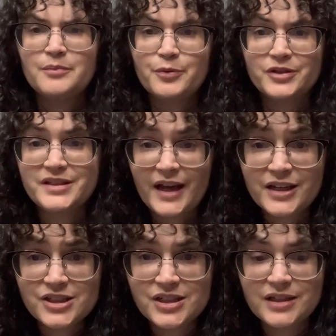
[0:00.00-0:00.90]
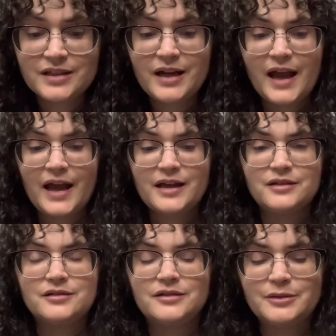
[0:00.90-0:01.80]
protection
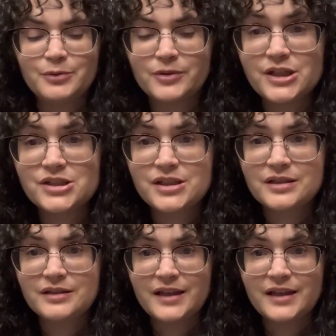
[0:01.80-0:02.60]
and liberation,